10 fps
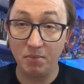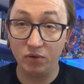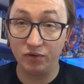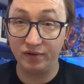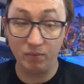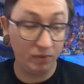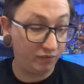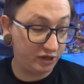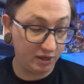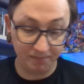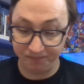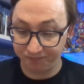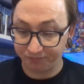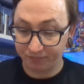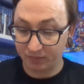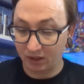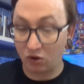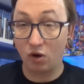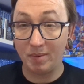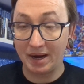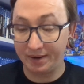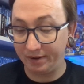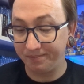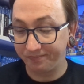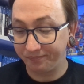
hunting with Jim Corbana,